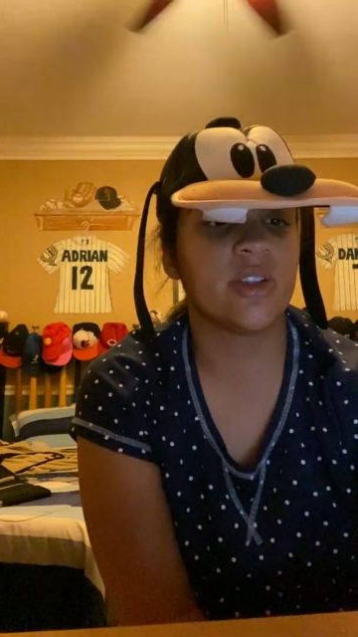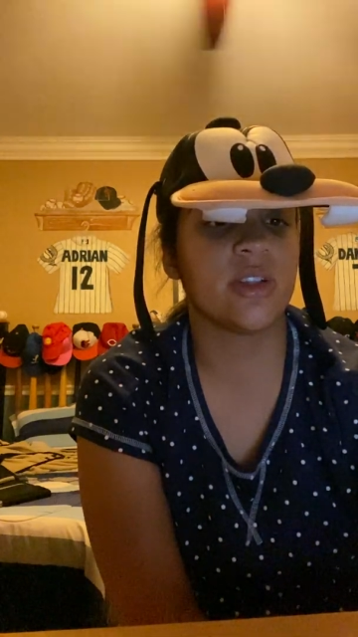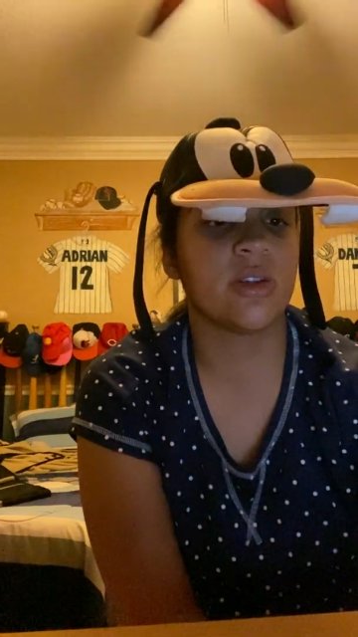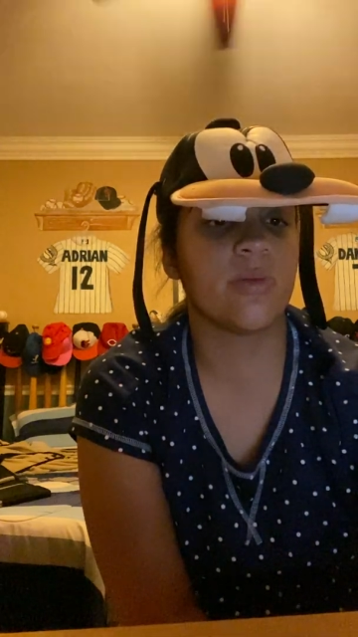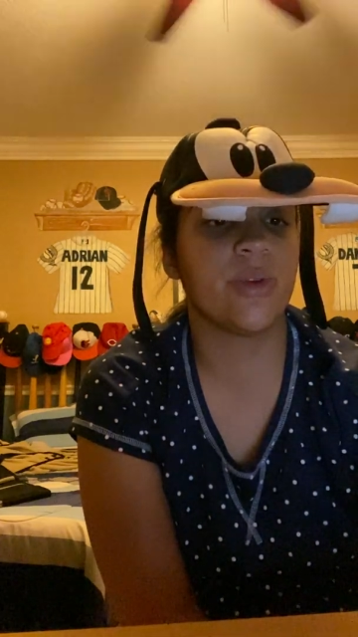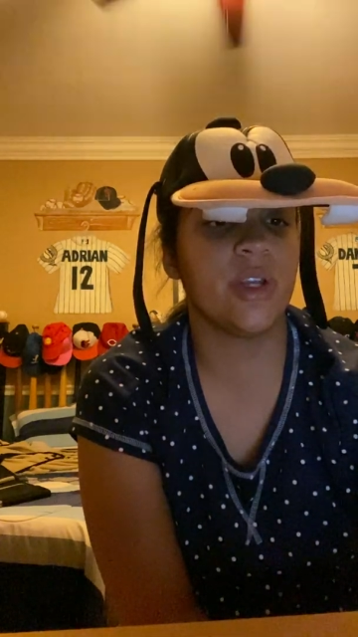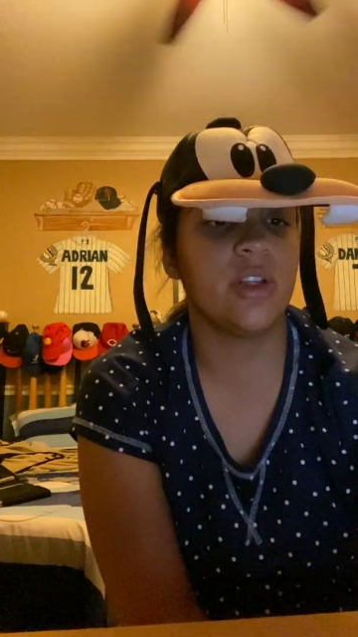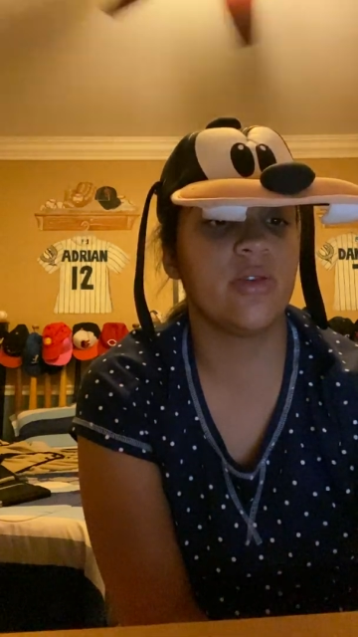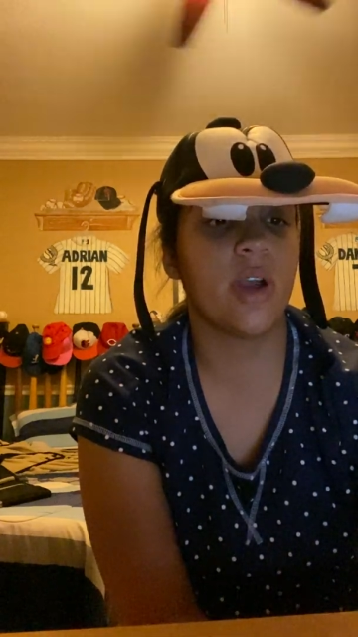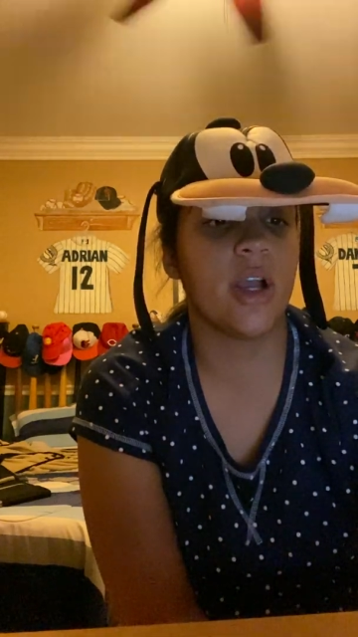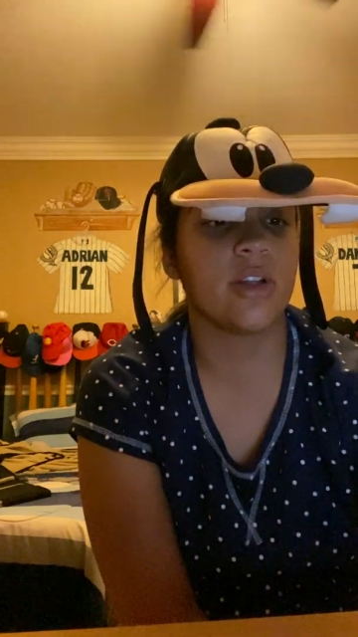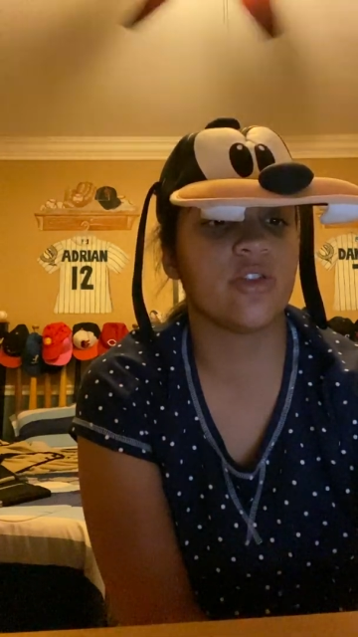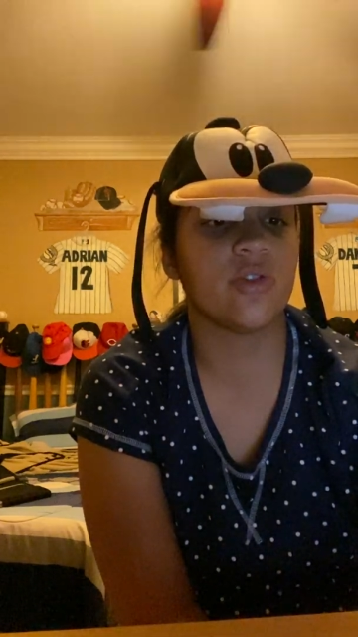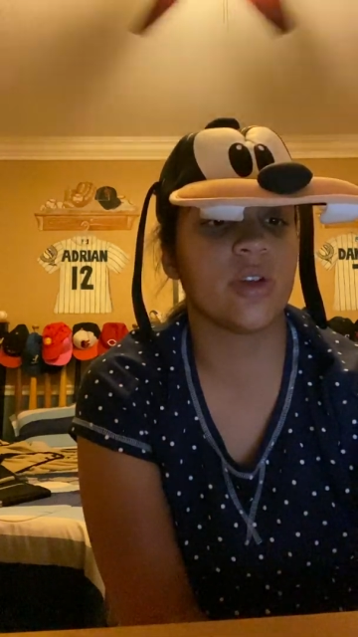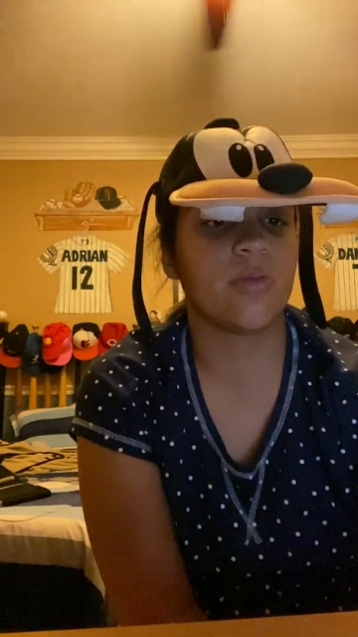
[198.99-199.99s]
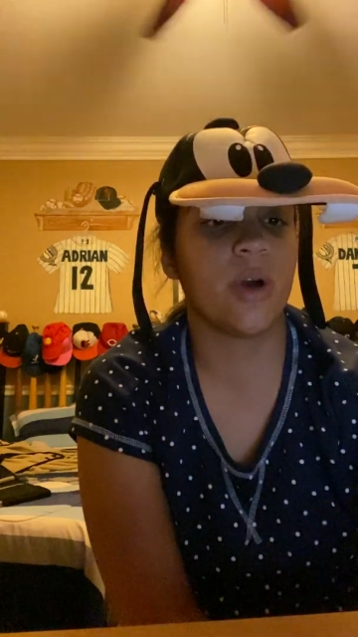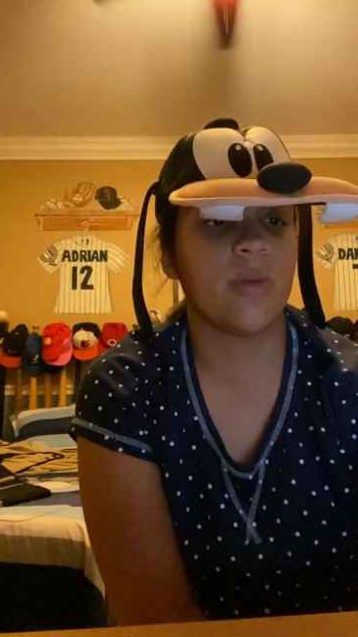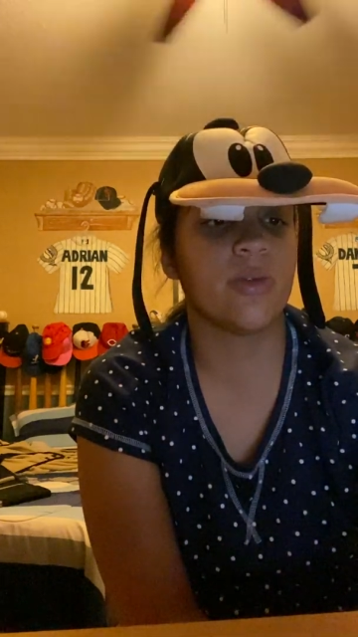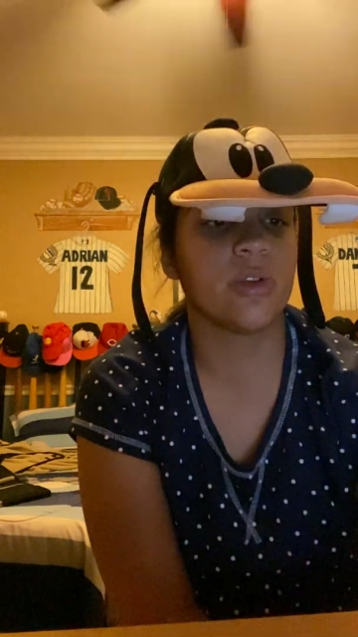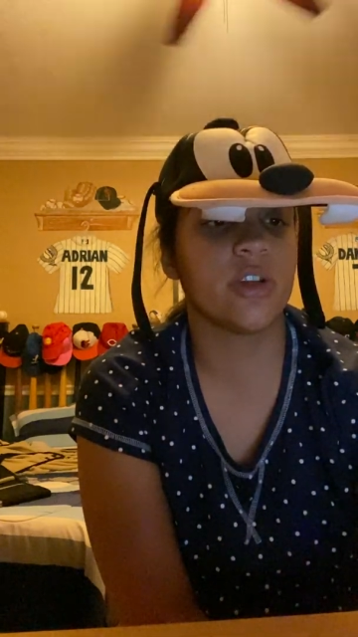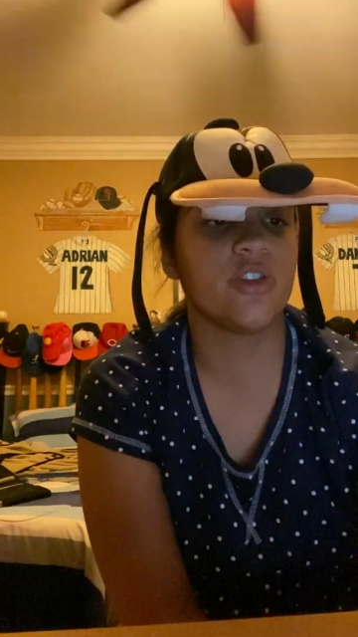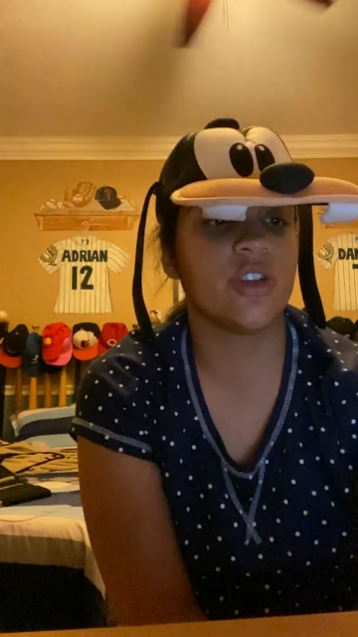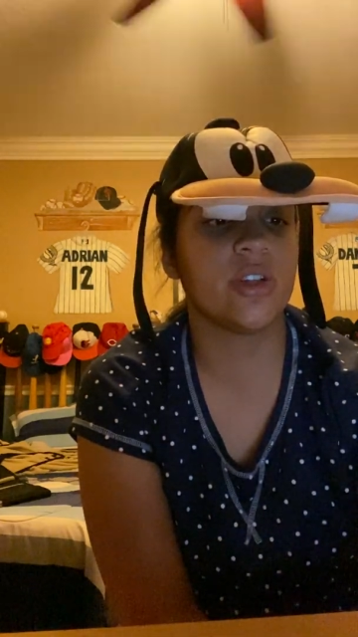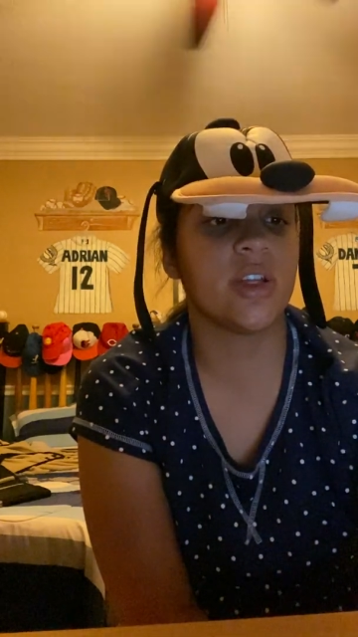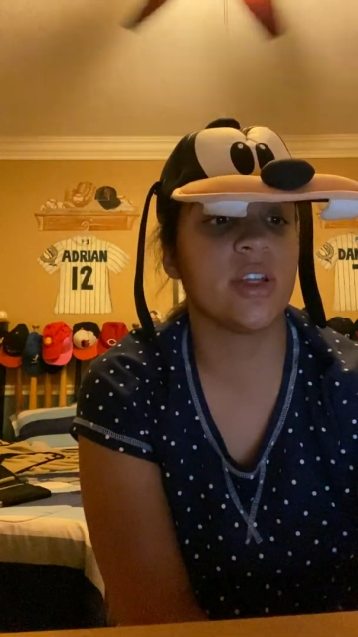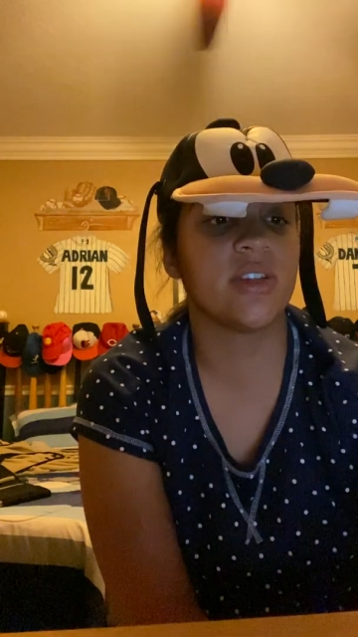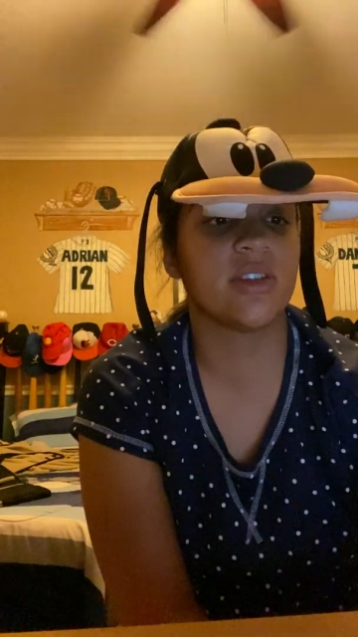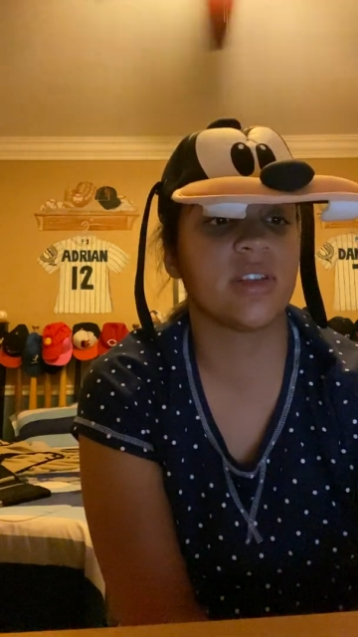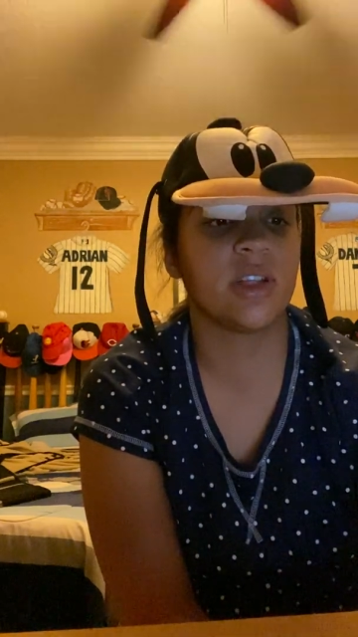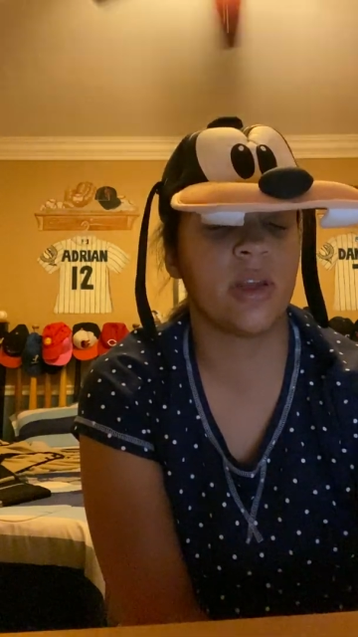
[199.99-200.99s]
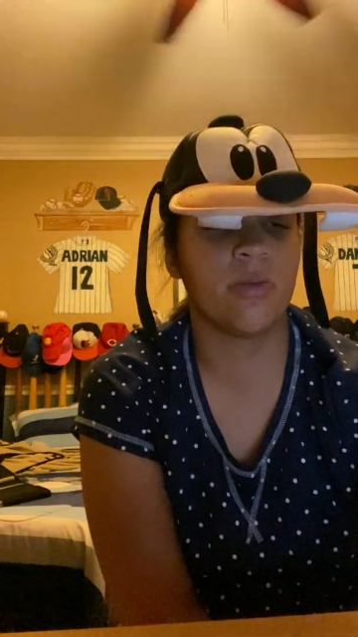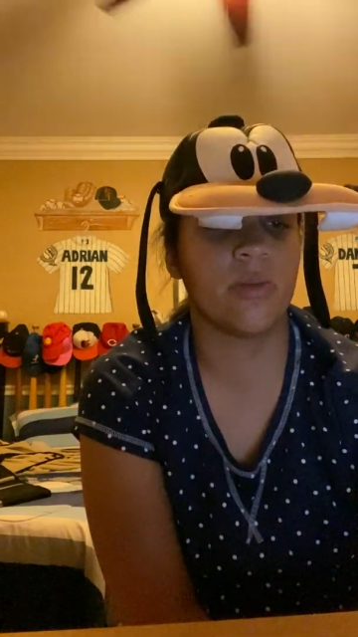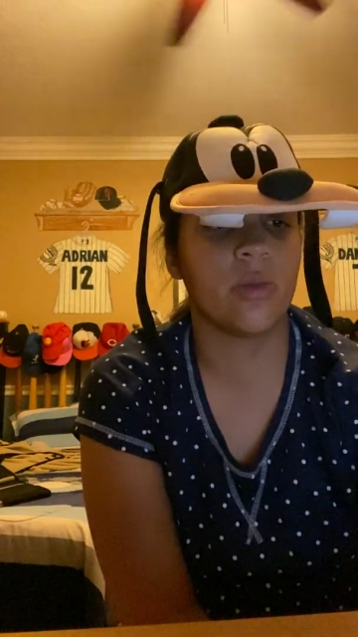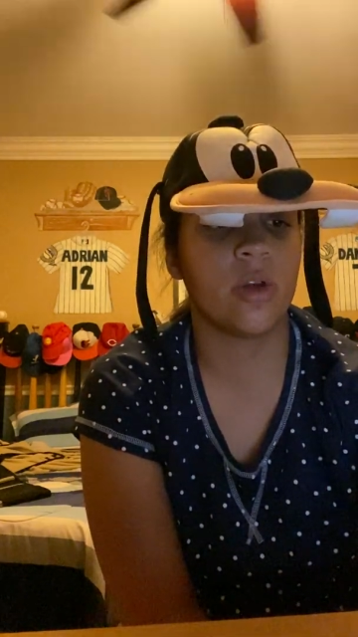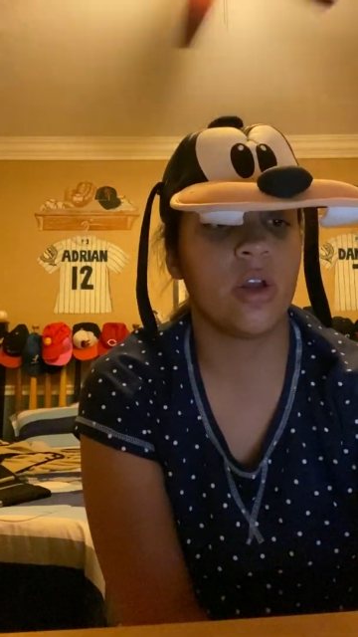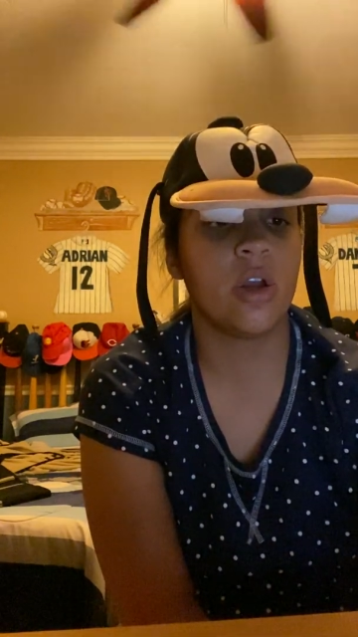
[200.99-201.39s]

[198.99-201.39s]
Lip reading: in the pediatric population is slim.